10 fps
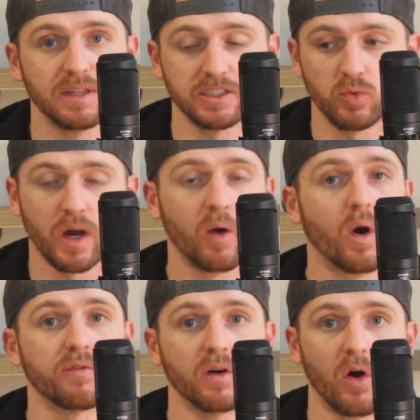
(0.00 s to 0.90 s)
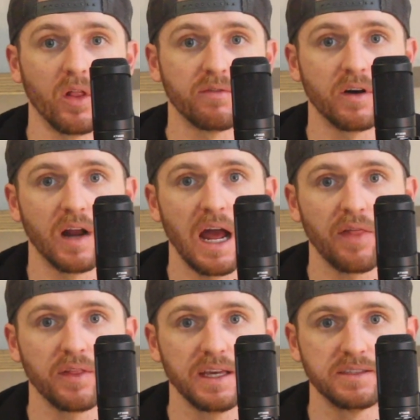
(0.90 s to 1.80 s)
And this is what I want for all of our
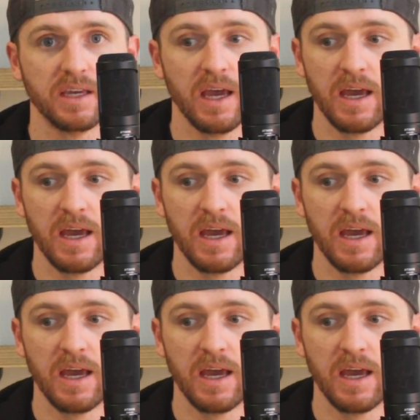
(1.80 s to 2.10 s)
athletes